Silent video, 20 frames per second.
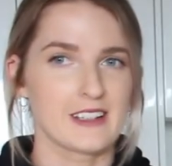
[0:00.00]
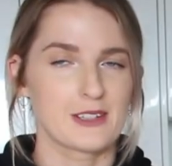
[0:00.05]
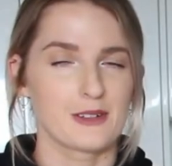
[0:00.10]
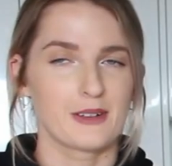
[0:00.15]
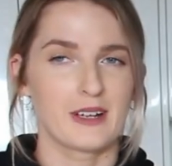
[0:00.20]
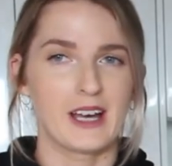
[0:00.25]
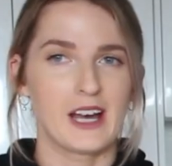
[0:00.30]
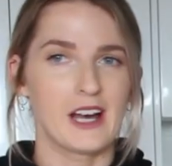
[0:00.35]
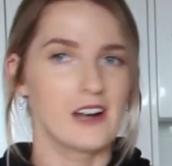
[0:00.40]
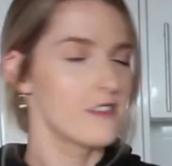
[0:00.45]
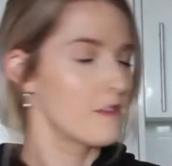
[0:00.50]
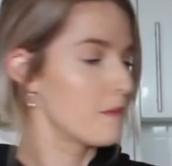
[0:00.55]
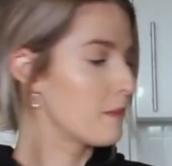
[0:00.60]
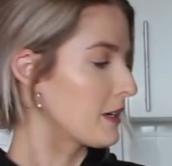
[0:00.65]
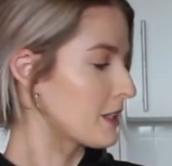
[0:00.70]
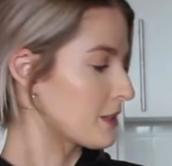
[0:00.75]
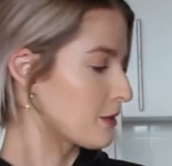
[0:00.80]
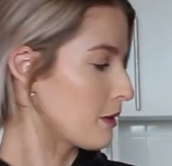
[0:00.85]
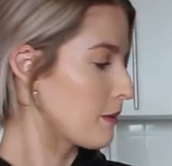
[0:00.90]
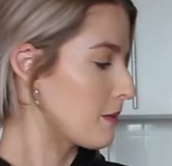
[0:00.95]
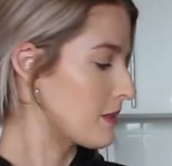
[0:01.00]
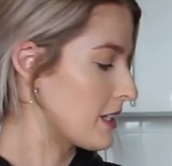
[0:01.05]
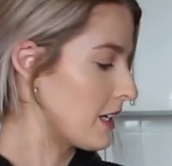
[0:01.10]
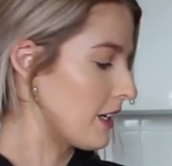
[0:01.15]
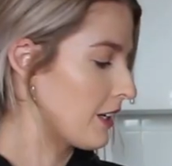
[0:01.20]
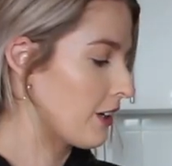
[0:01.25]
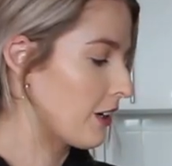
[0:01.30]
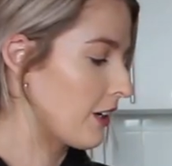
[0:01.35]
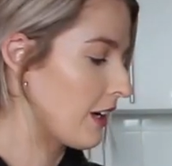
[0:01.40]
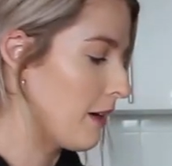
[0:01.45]
So I have my sweet
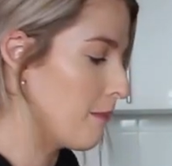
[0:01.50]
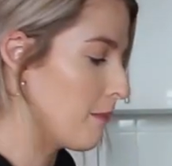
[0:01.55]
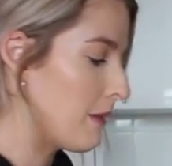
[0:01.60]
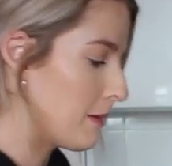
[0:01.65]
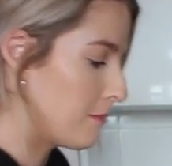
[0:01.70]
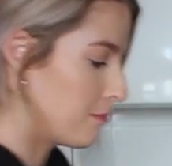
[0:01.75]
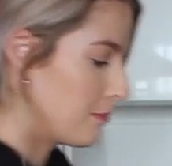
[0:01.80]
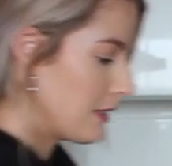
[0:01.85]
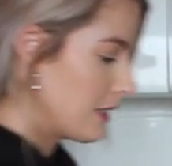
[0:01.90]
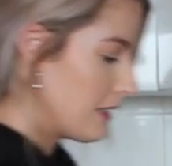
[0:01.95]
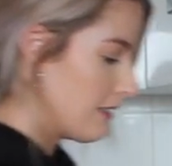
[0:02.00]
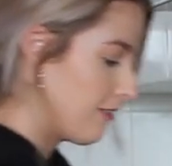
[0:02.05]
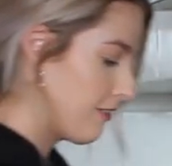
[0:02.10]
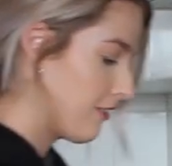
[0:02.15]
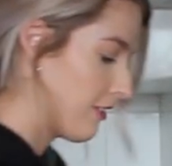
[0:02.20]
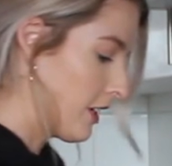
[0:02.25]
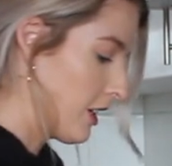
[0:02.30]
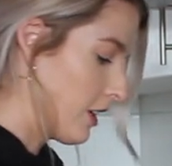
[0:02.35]
potato and my beef